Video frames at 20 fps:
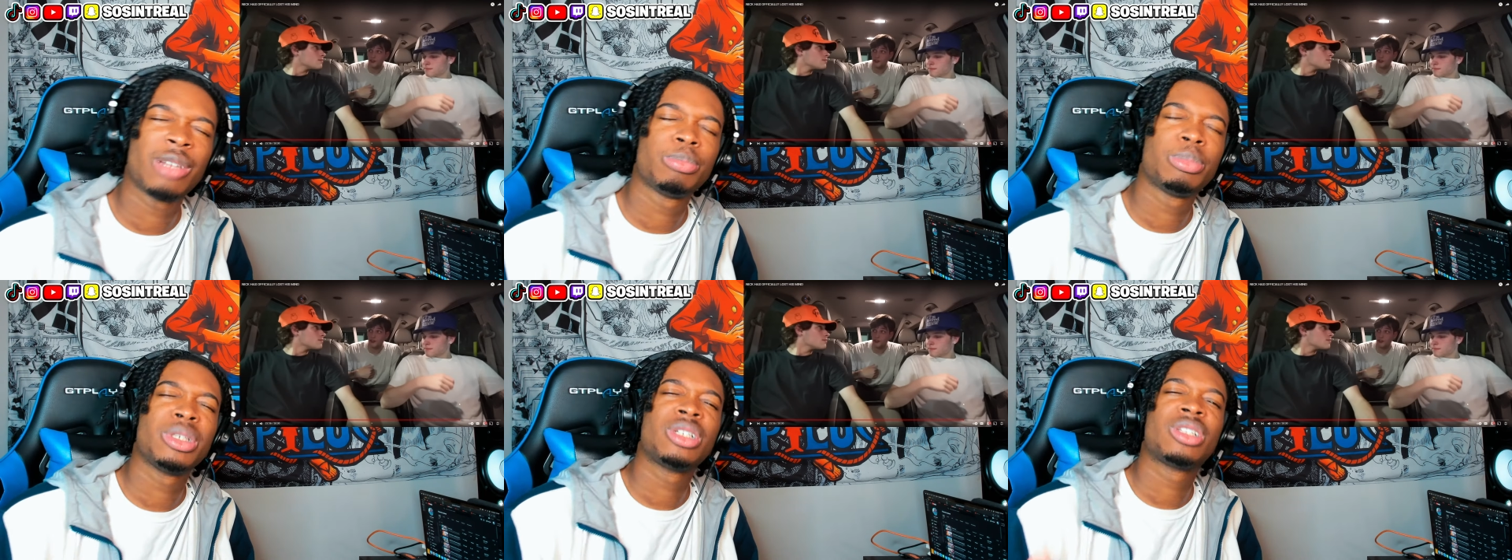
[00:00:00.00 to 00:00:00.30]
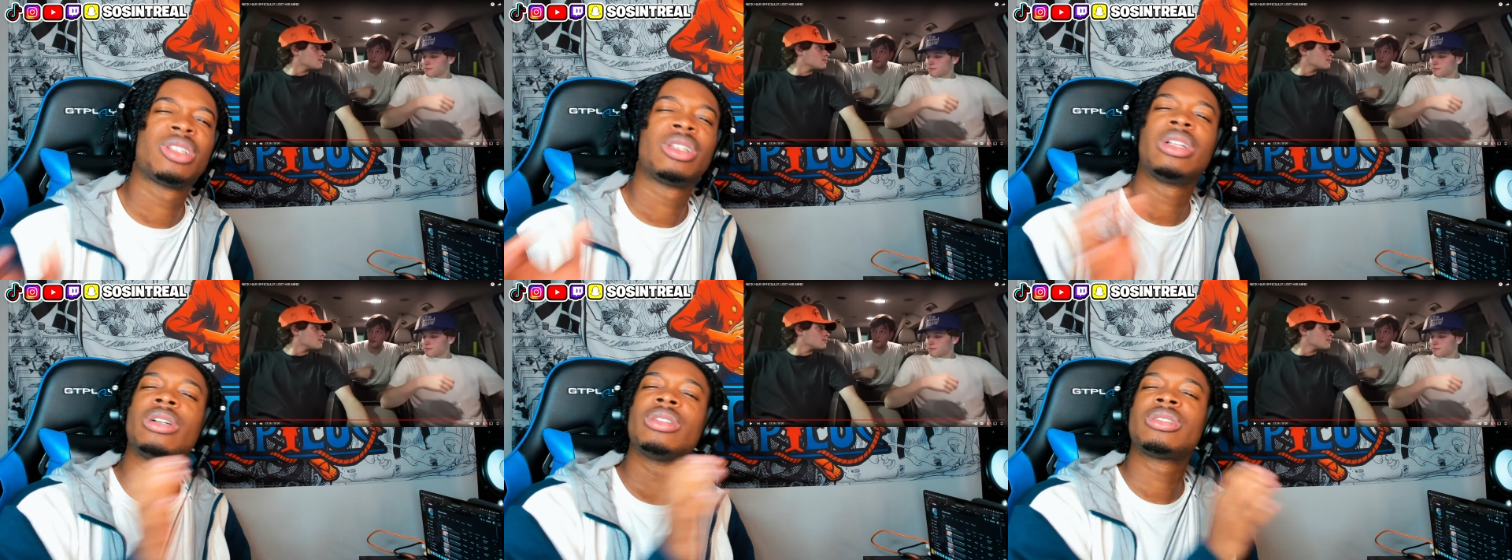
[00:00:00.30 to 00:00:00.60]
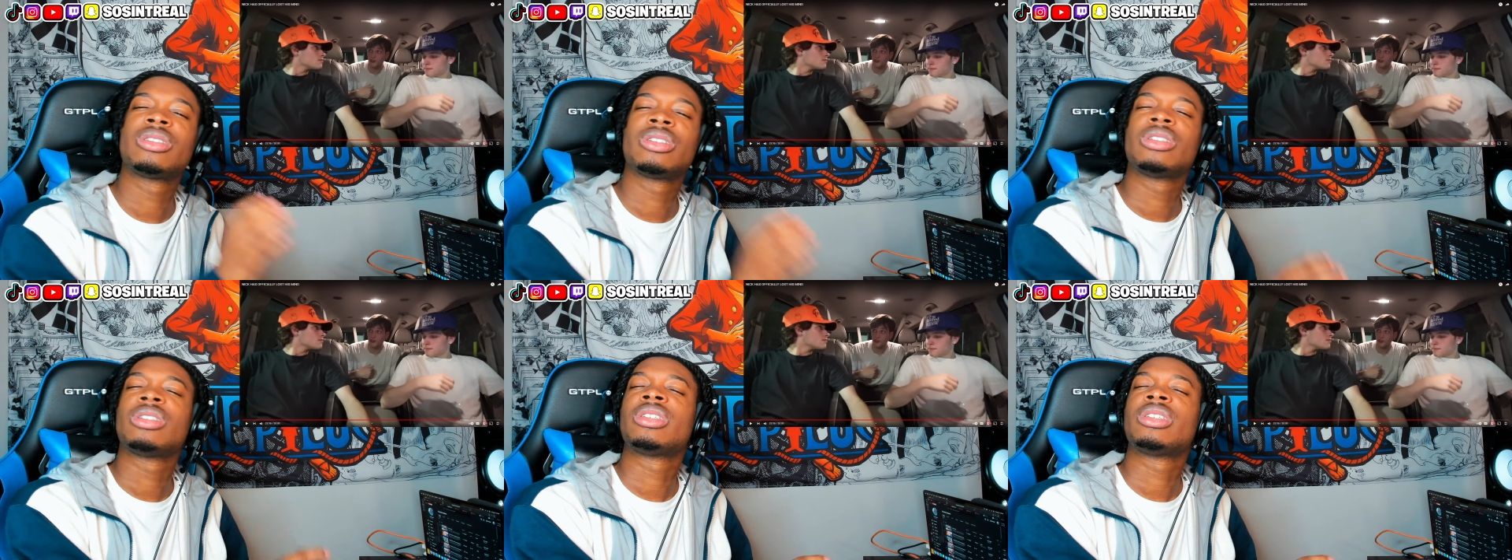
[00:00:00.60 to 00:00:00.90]
be
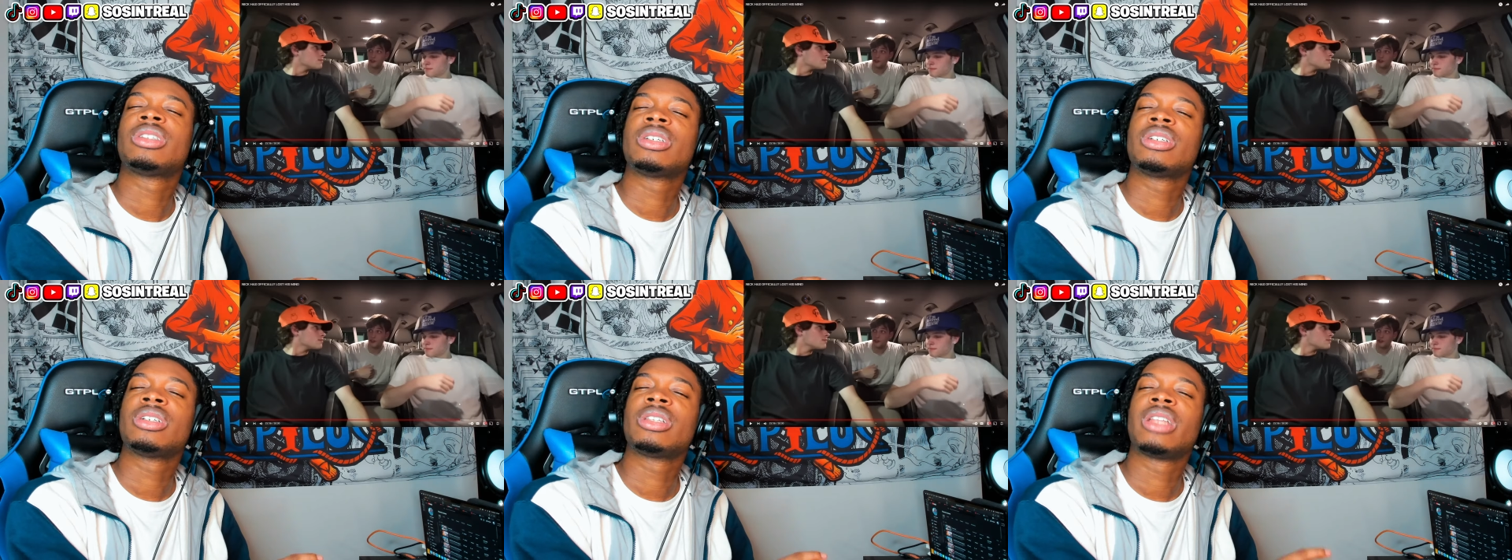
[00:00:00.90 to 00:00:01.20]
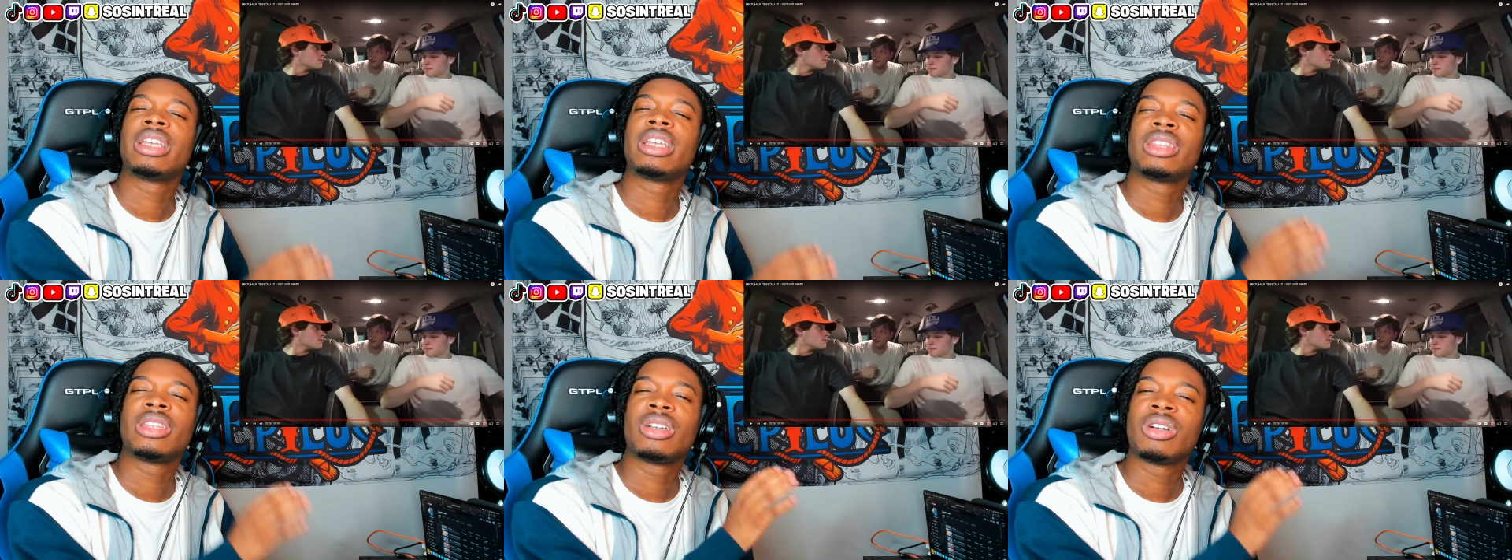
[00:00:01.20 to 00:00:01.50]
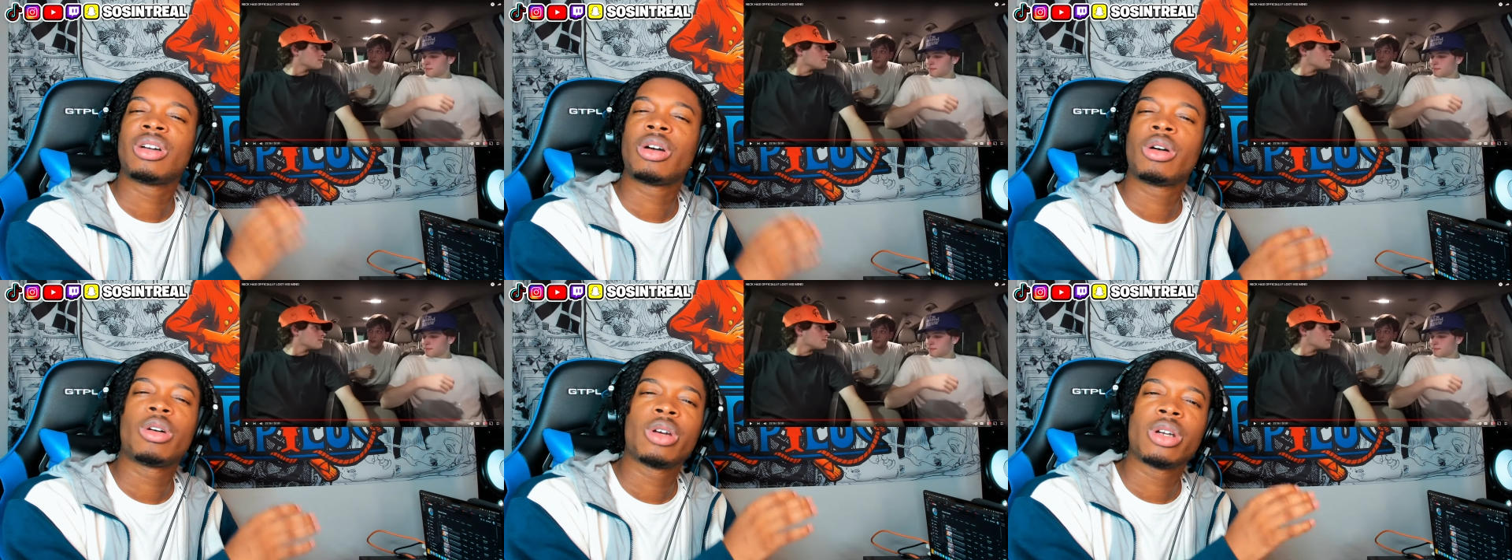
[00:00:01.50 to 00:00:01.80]
closer to, like, the
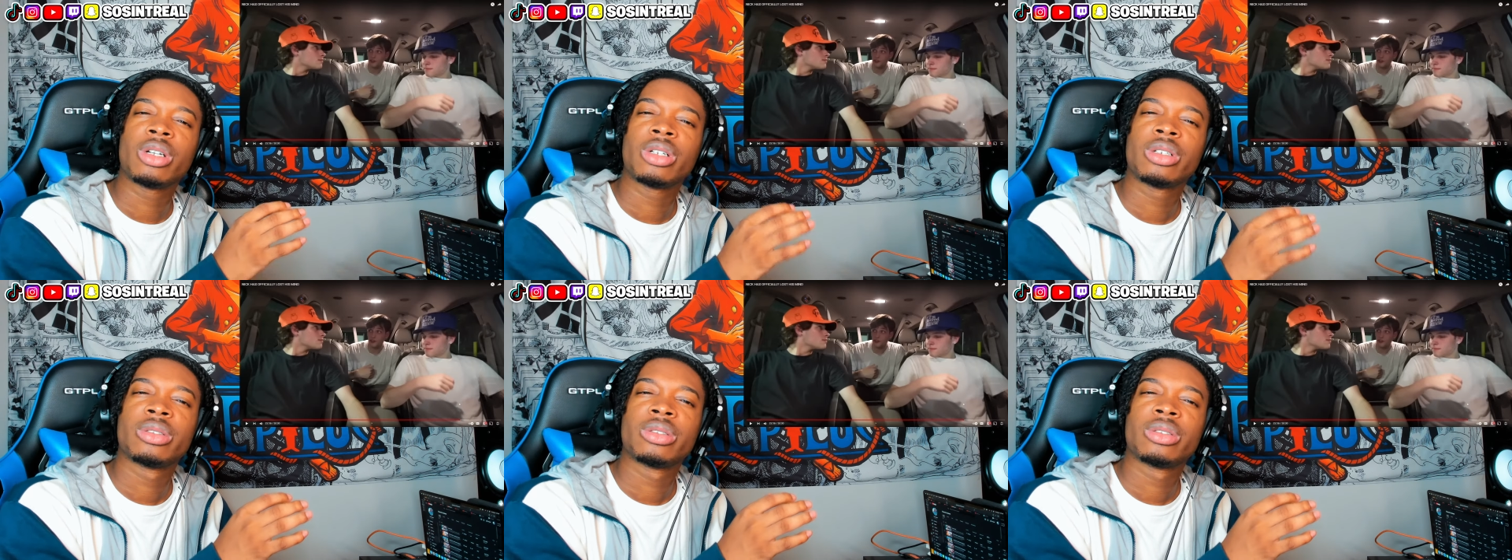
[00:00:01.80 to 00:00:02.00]
car.